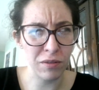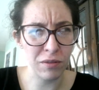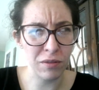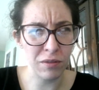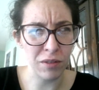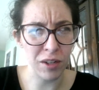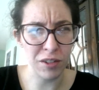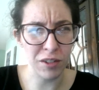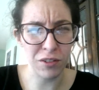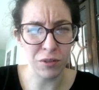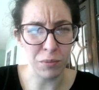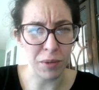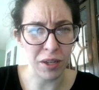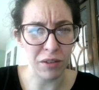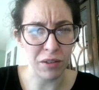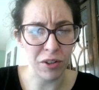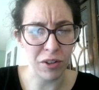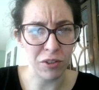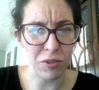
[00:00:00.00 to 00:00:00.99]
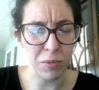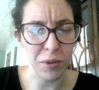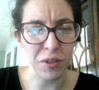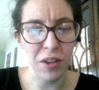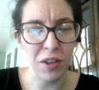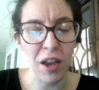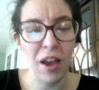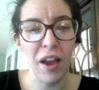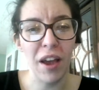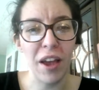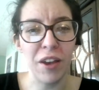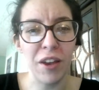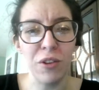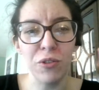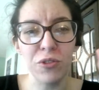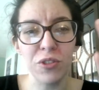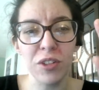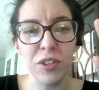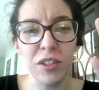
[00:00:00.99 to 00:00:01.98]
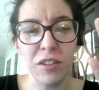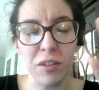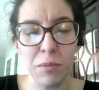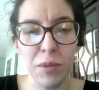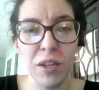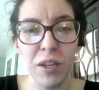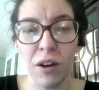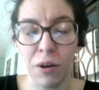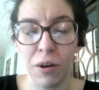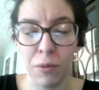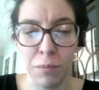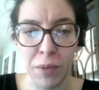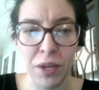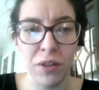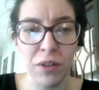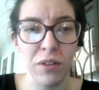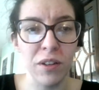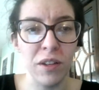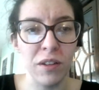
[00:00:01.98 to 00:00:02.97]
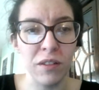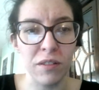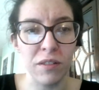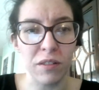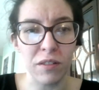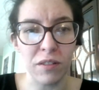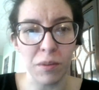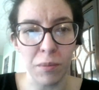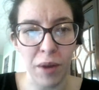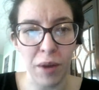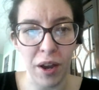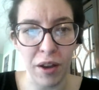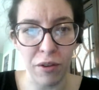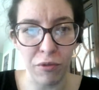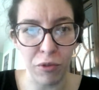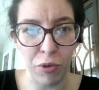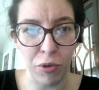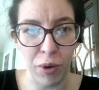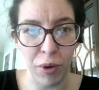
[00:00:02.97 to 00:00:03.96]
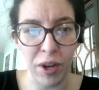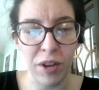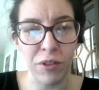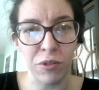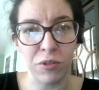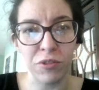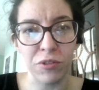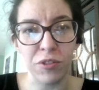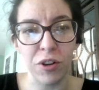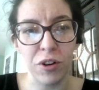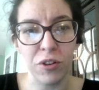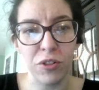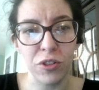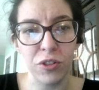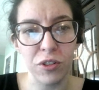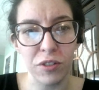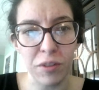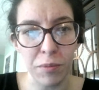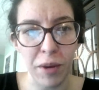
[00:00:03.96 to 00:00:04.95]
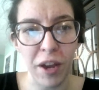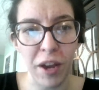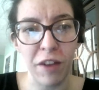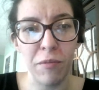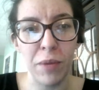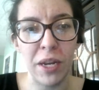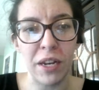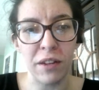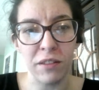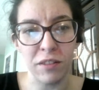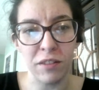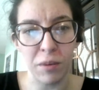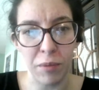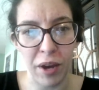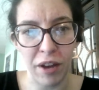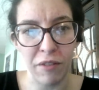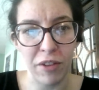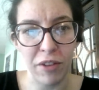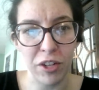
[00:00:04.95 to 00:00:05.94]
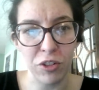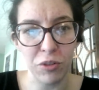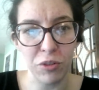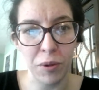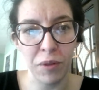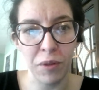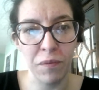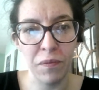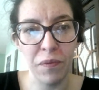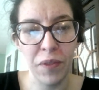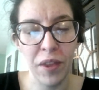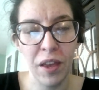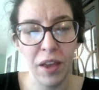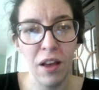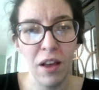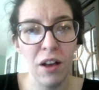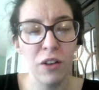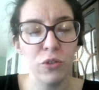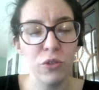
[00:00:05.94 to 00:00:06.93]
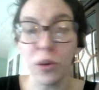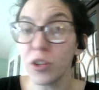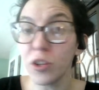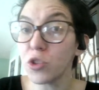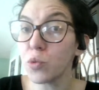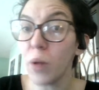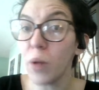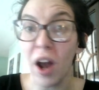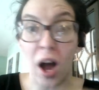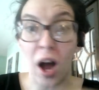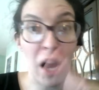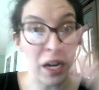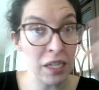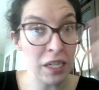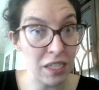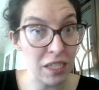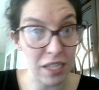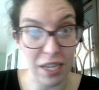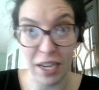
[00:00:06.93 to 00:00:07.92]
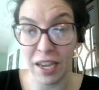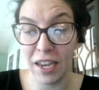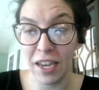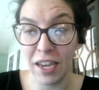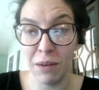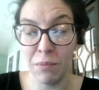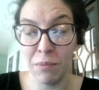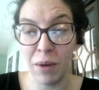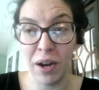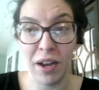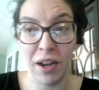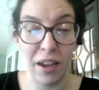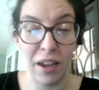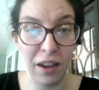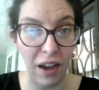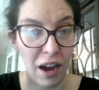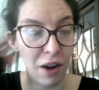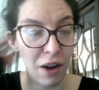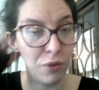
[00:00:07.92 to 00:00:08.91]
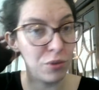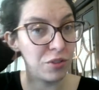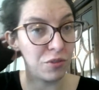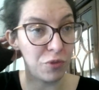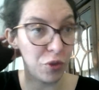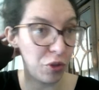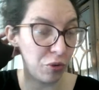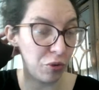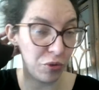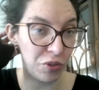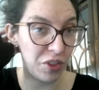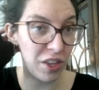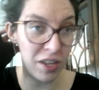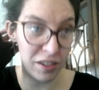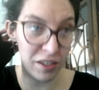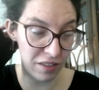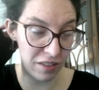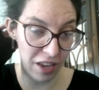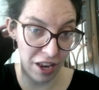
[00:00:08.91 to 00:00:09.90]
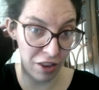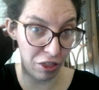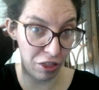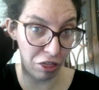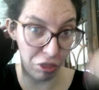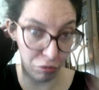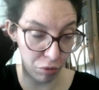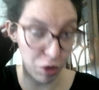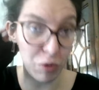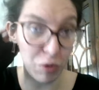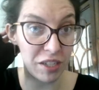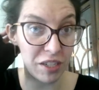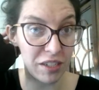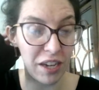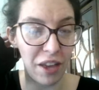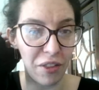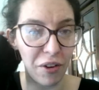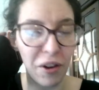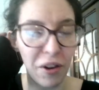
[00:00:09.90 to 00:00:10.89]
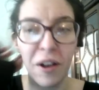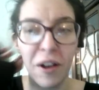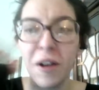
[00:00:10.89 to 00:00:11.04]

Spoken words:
I do make vegetables. And usually to me, a meal is some kind of grain or starch, some kind of meat, and some kind of vegetable. So I just went hunting in my house for those things and threw it together.